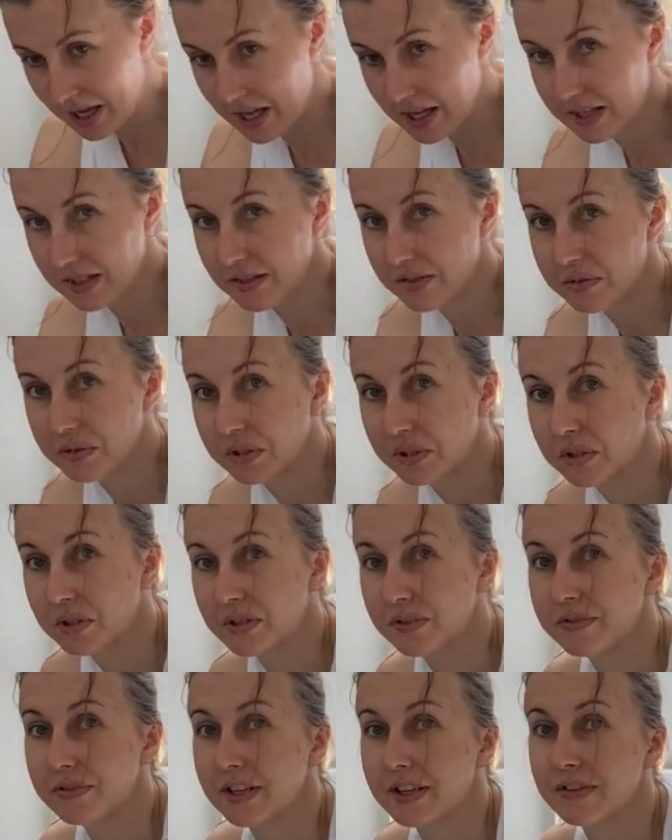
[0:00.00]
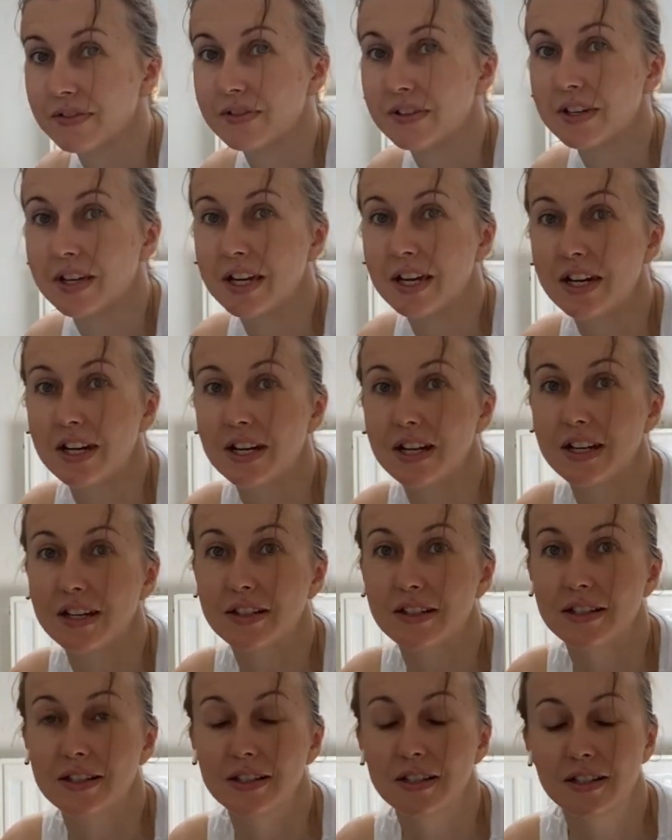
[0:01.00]
into a lot of different
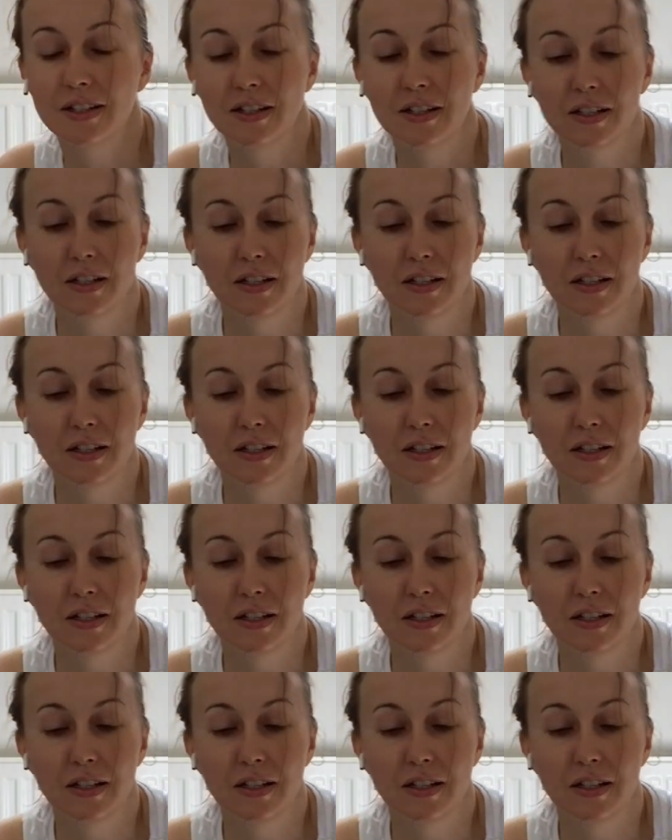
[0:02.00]
areas.